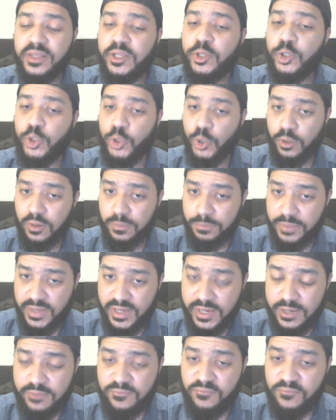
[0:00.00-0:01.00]

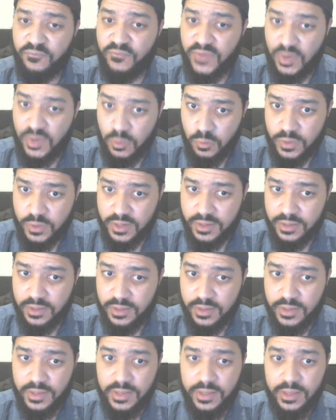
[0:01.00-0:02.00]
European folk
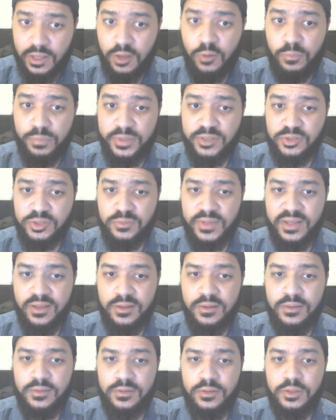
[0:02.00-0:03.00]
helping to,
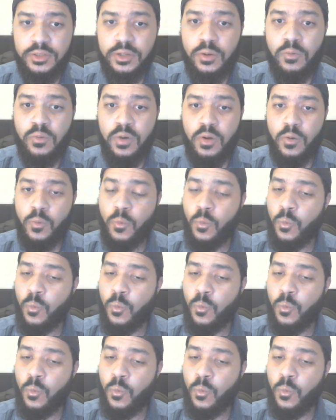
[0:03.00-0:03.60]
you know,